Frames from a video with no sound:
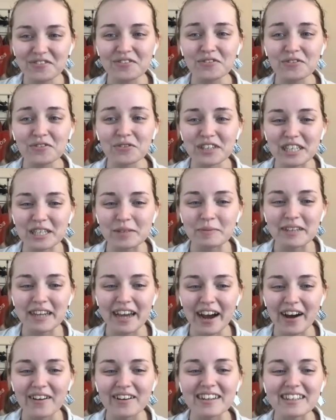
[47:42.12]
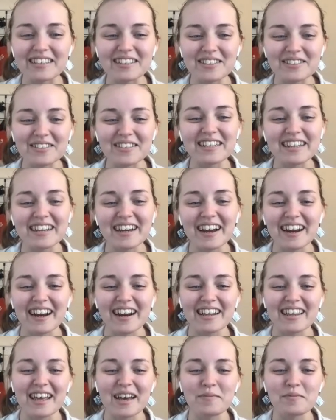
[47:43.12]
freaked me out. And as soon as I got out
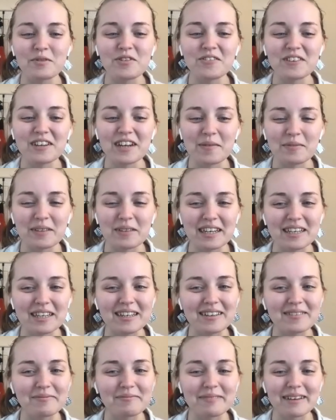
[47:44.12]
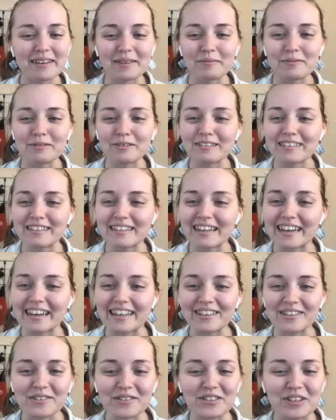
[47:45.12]
of that movie, I'm like, man, Freddie's gonna
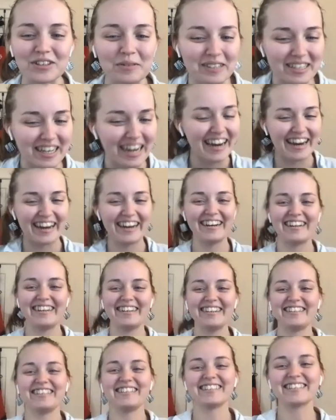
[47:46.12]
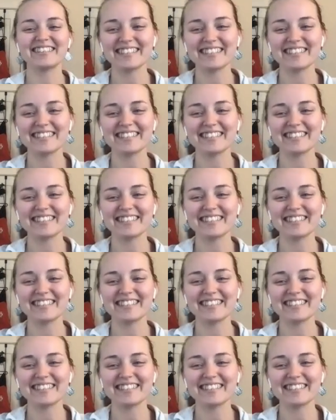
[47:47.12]
hate those jump scares.